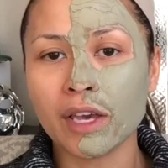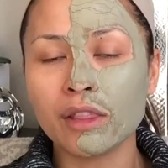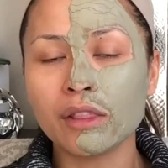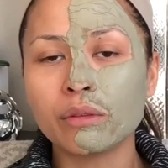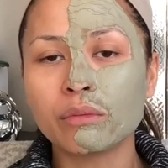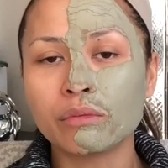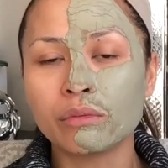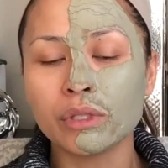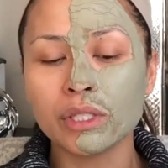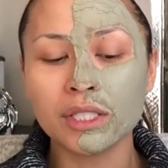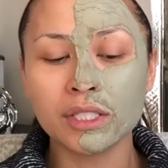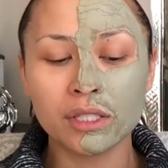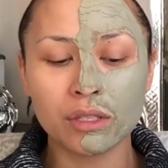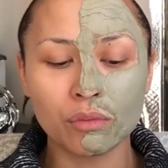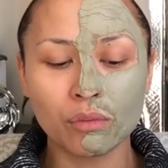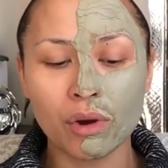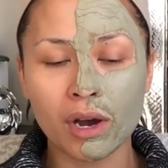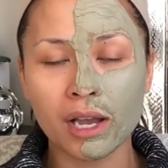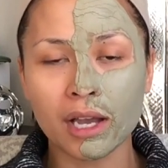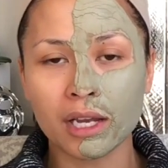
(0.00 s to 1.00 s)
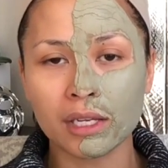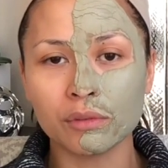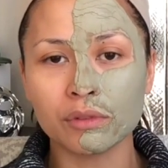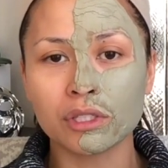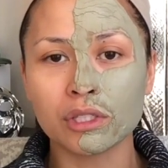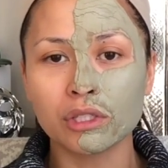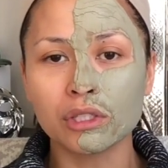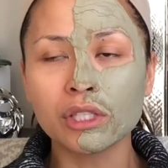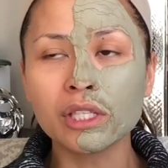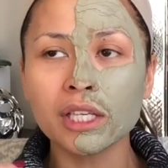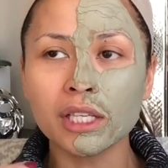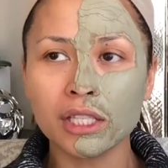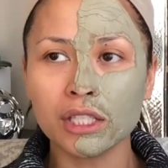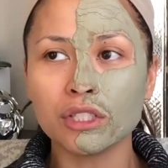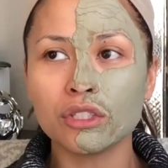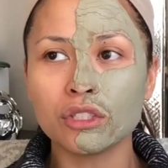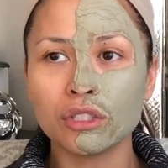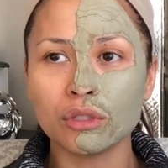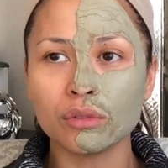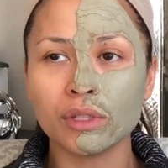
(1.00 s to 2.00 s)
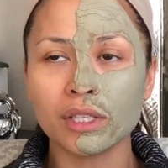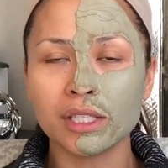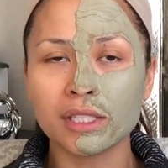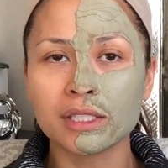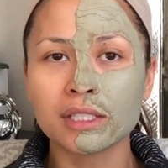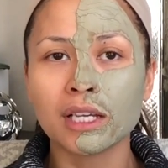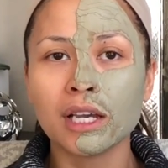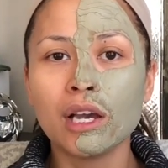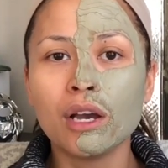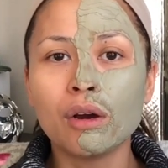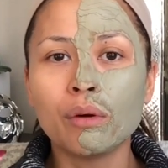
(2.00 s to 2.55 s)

And the reason why I was looking into it is